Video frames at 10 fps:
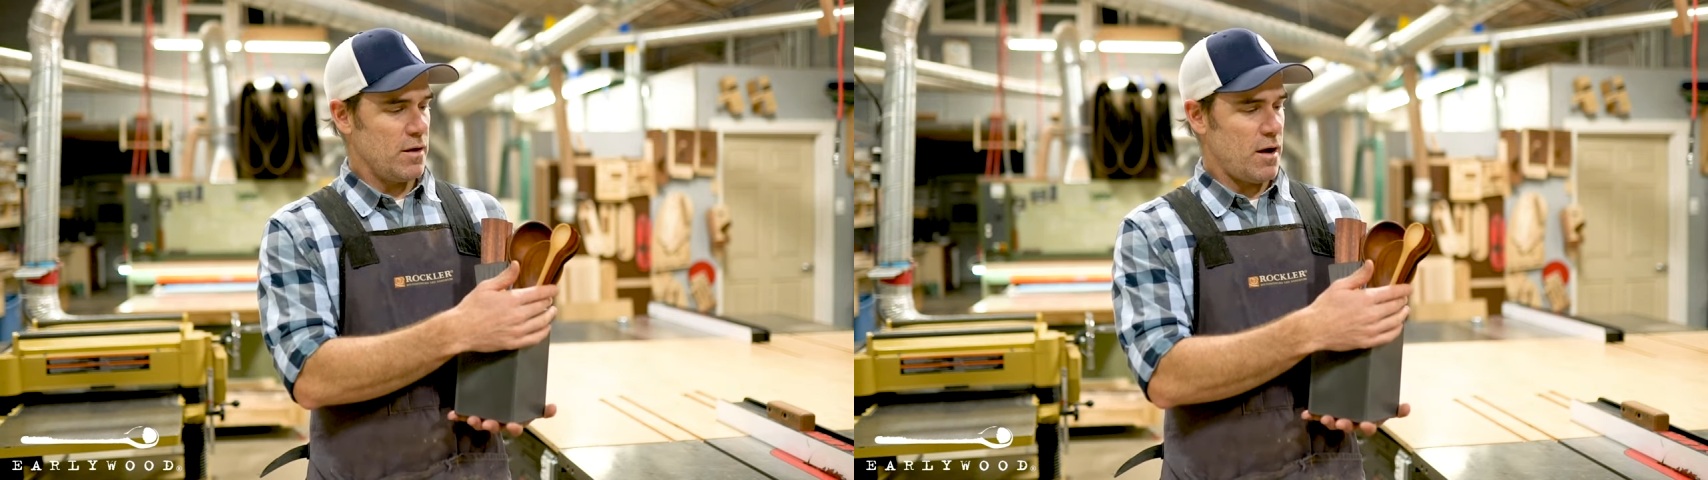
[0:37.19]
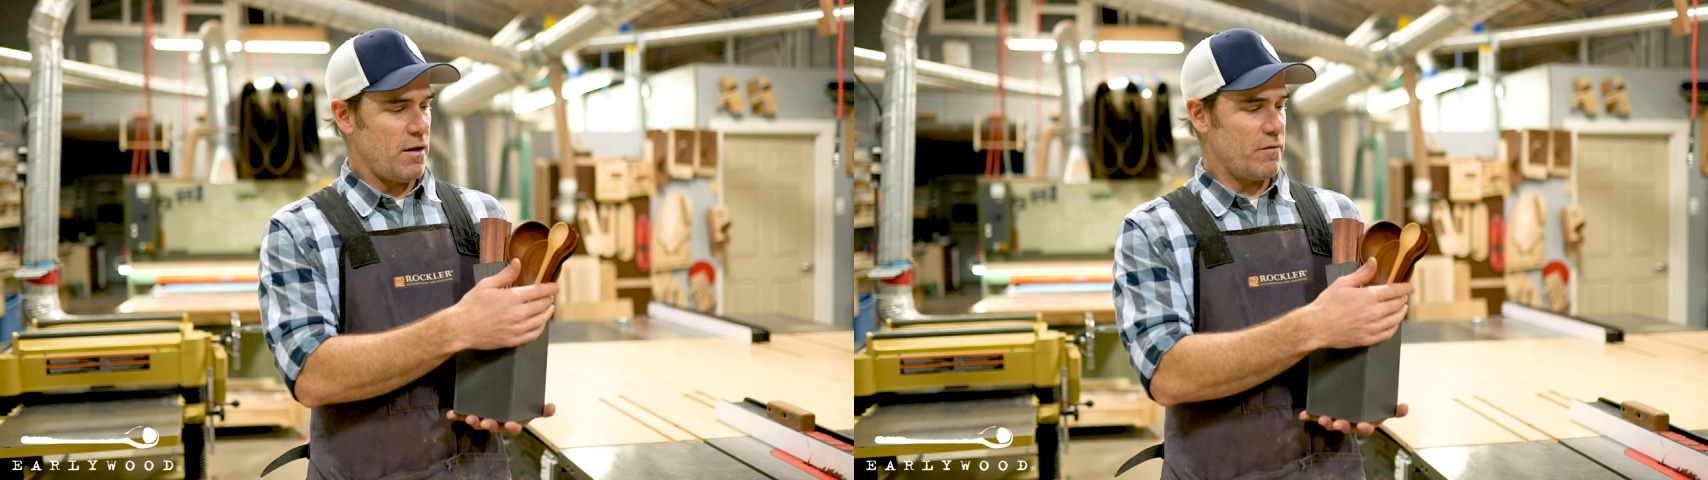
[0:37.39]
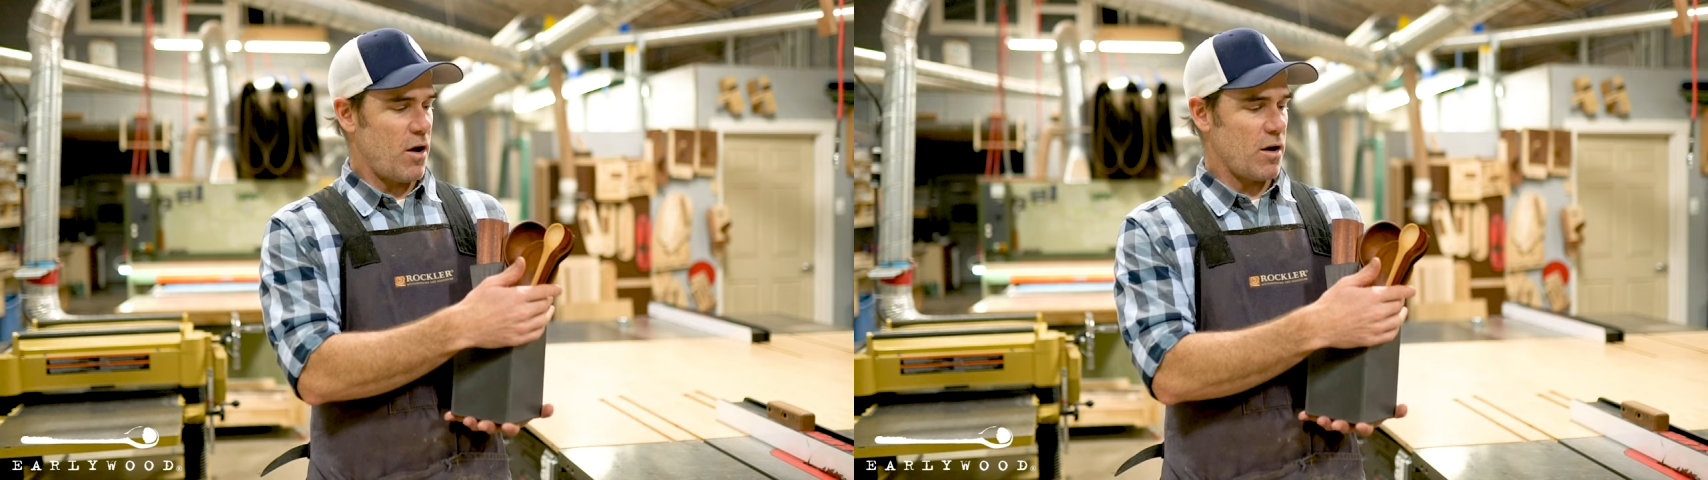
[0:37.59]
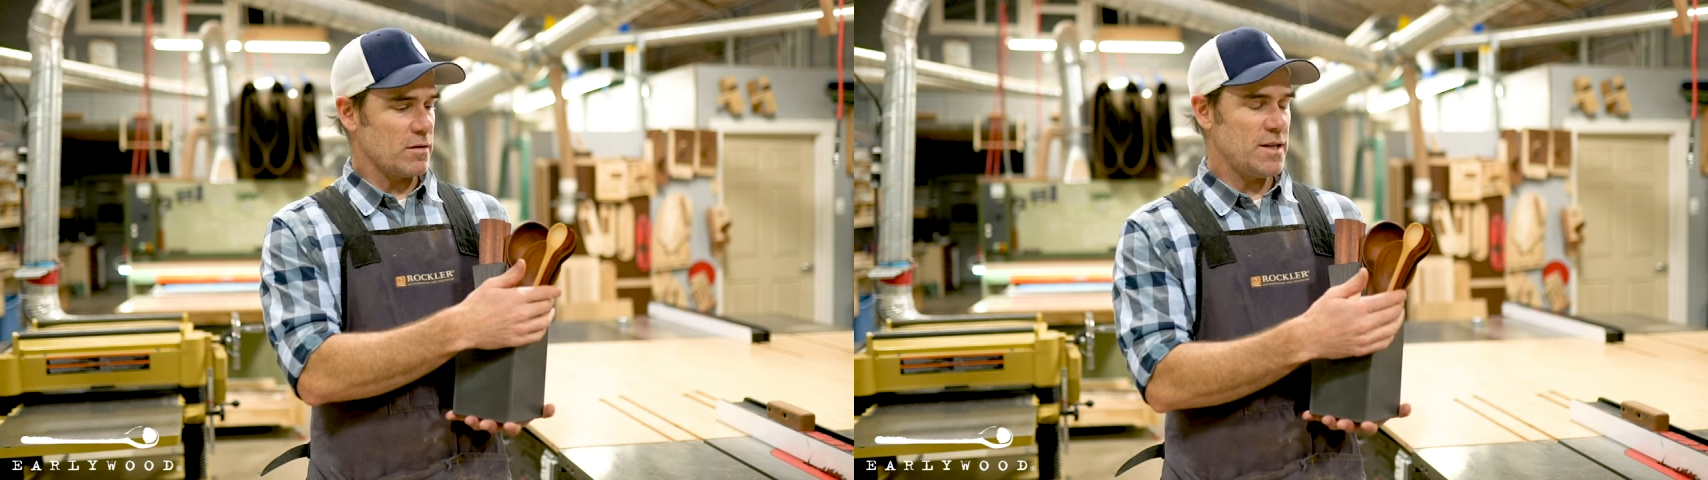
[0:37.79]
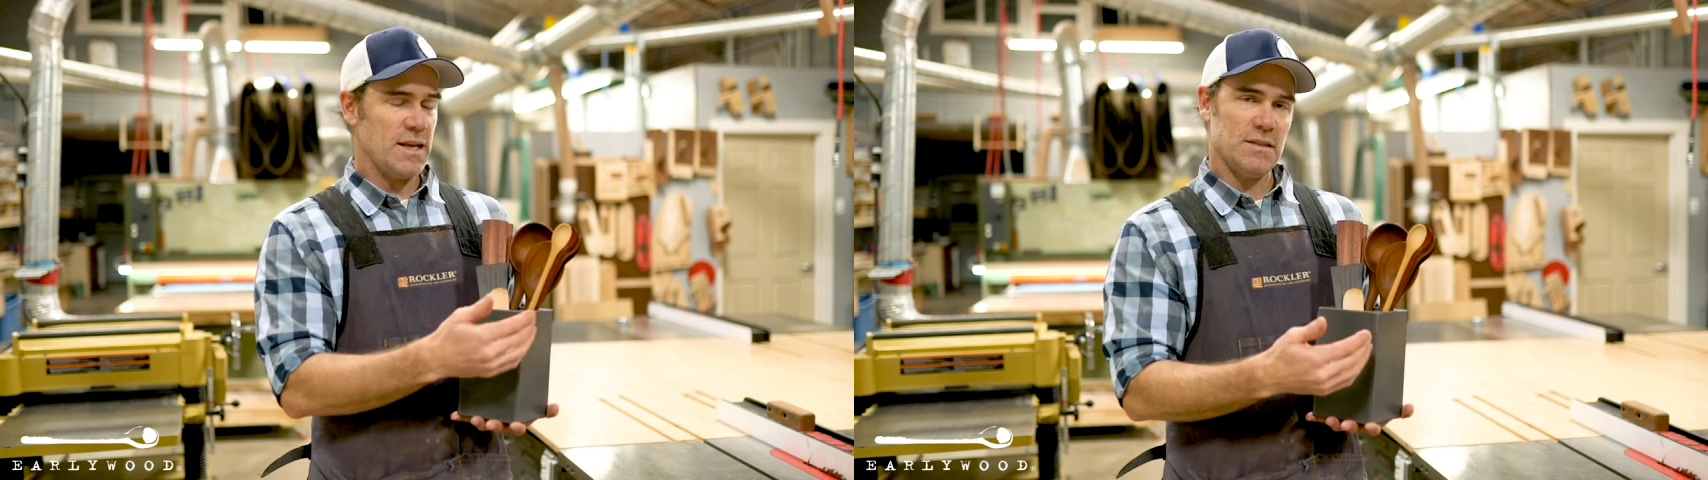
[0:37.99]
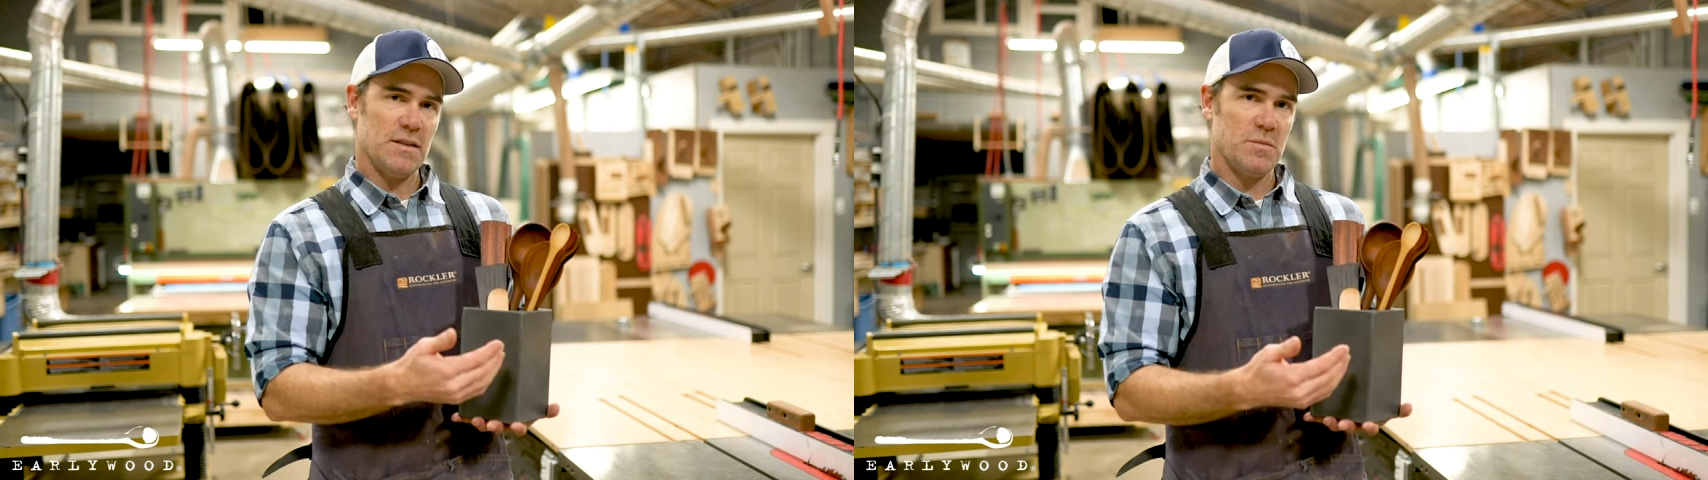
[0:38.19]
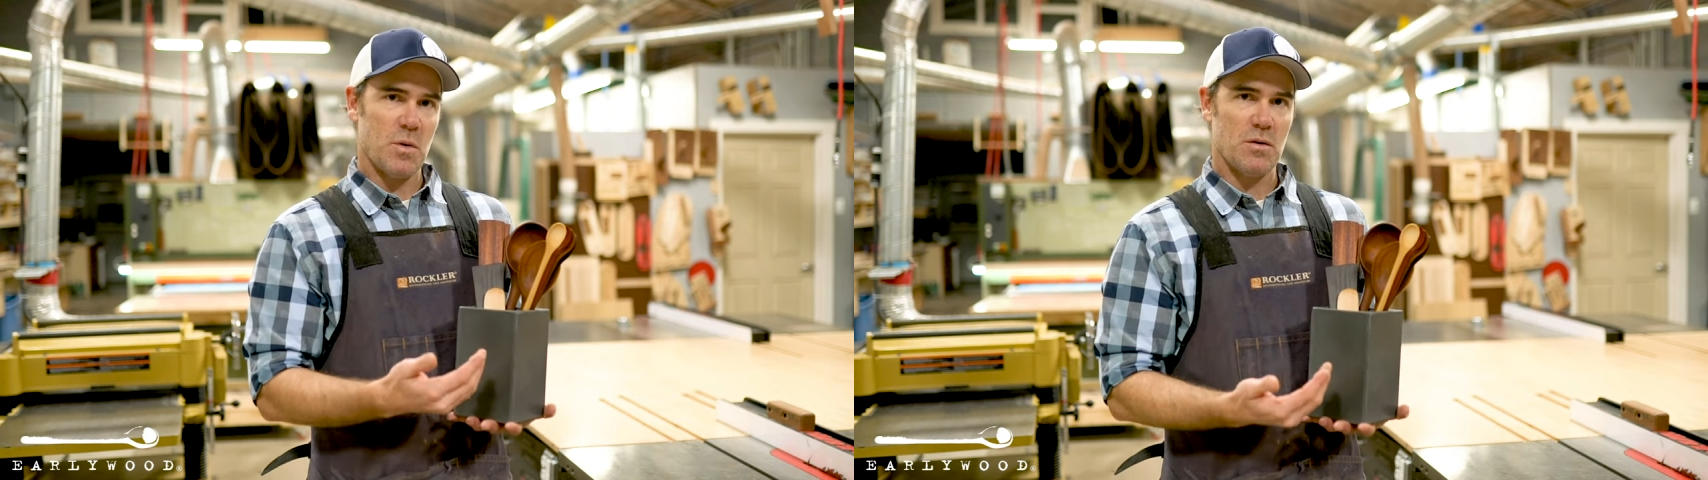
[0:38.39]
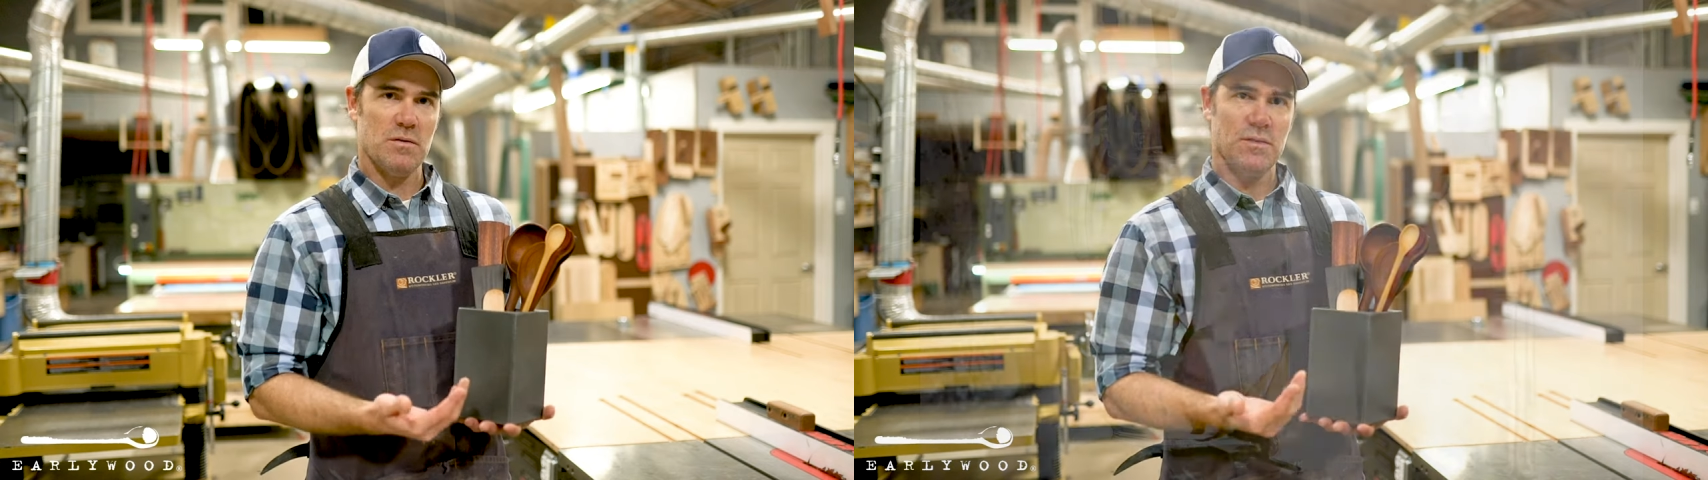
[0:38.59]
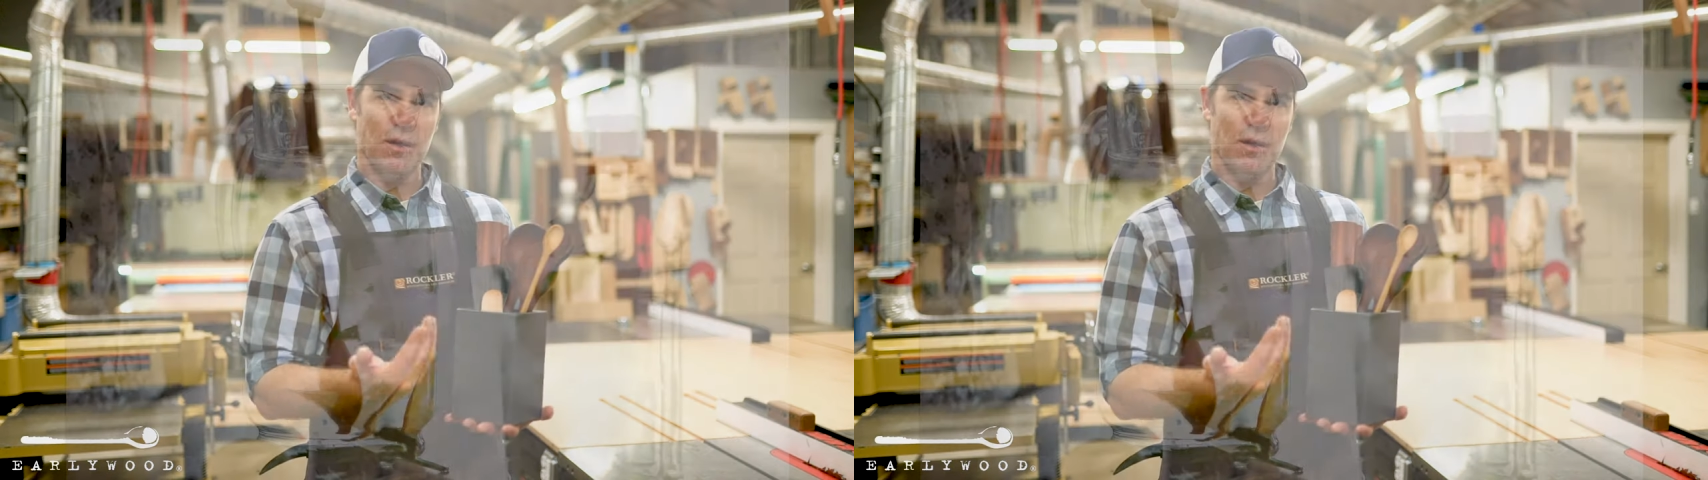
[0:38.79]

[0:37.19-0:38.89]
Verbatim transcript: of our tasting spoons